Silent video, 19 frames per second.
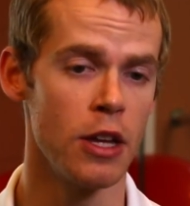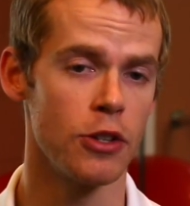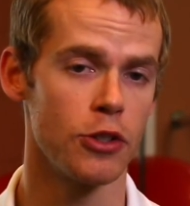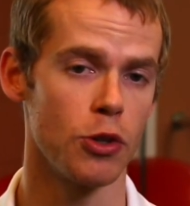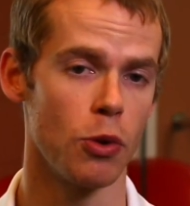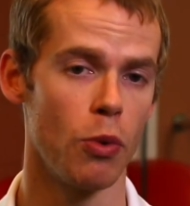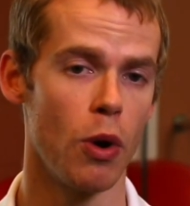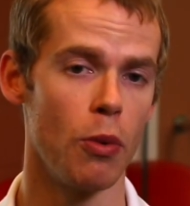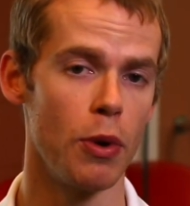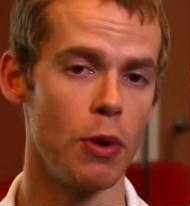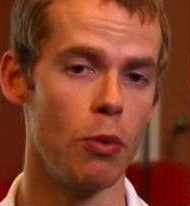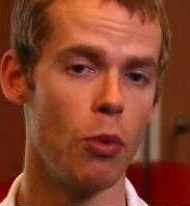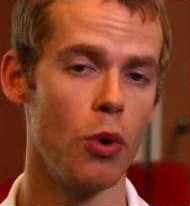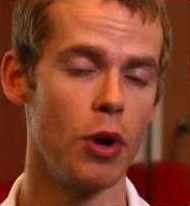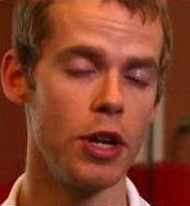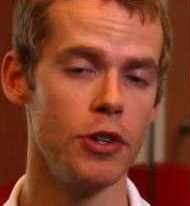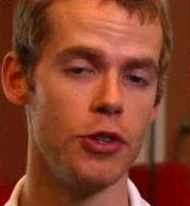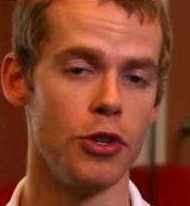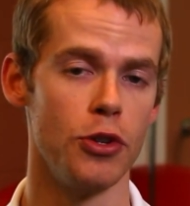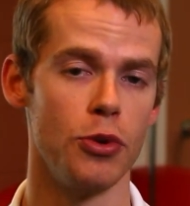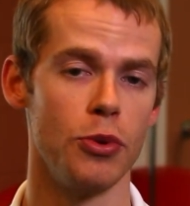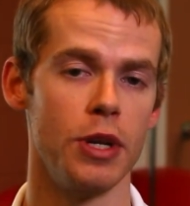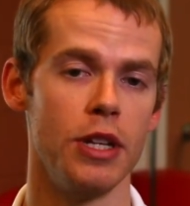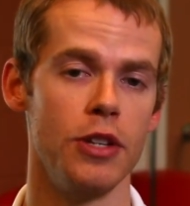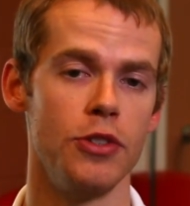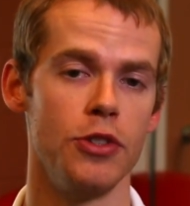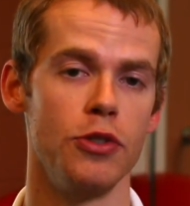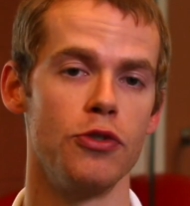So what we want to do
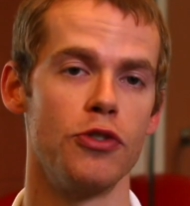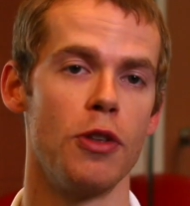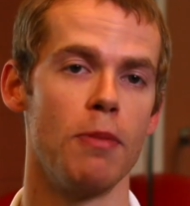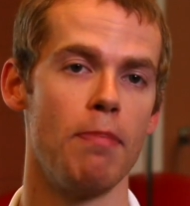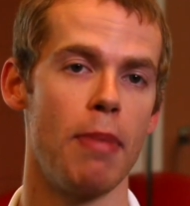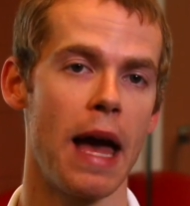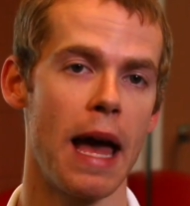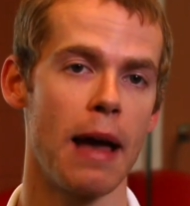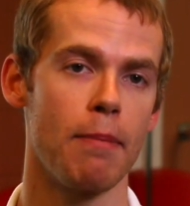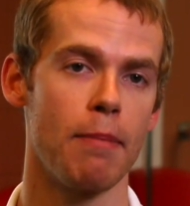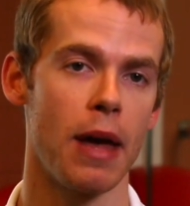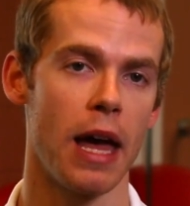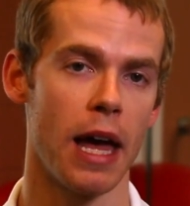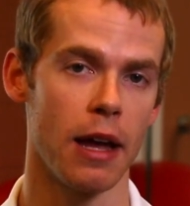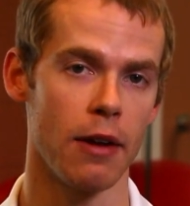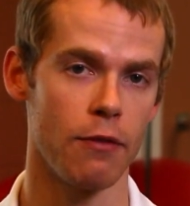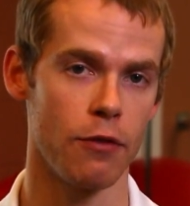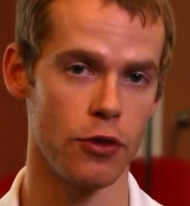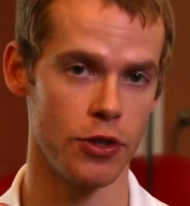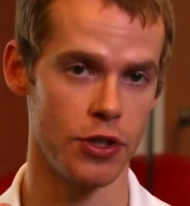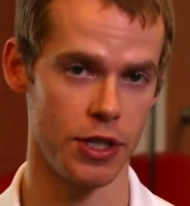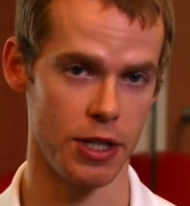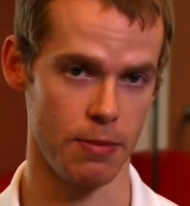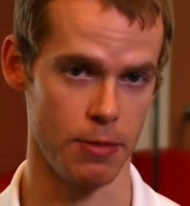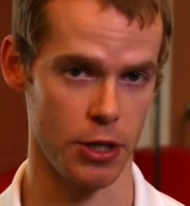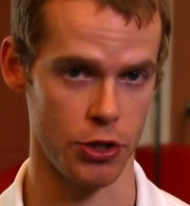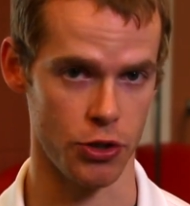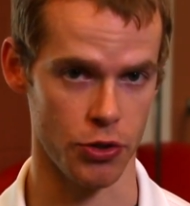is use the backpack for
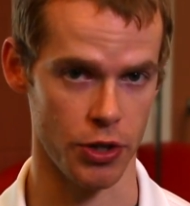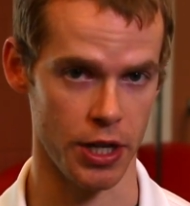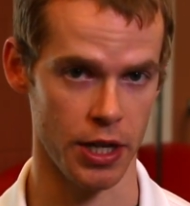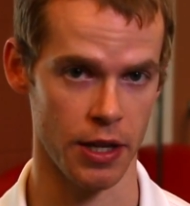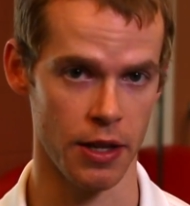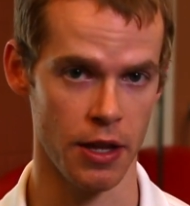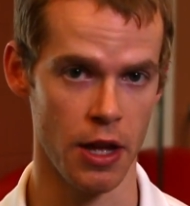symmetry.